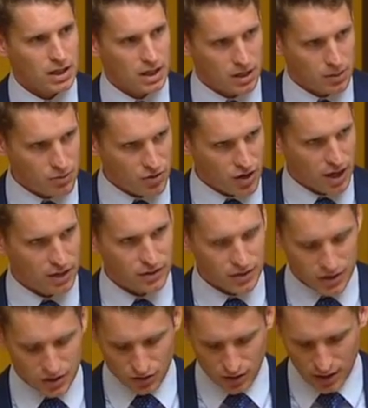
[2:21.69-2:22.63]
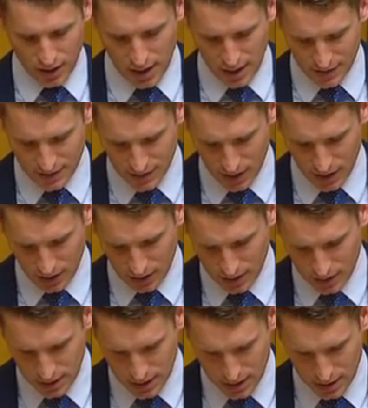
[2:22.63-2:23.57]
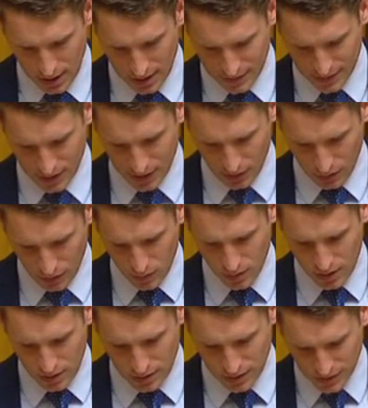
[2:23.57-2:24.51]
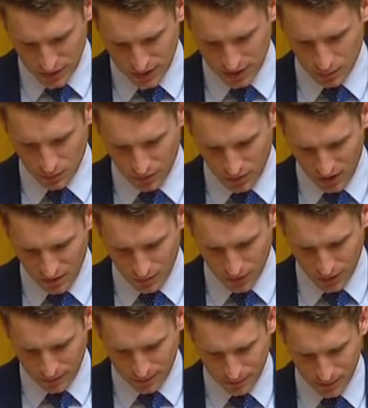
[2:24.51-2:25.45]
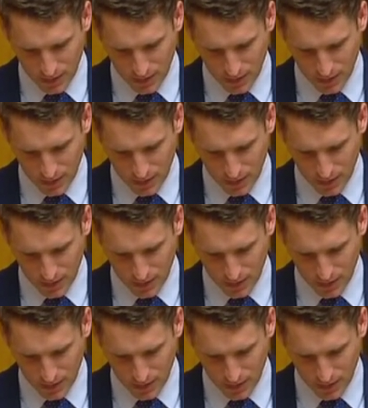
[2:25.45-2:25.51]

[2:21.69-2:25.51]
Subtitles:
and I'm proud that Australia has that as our system of government.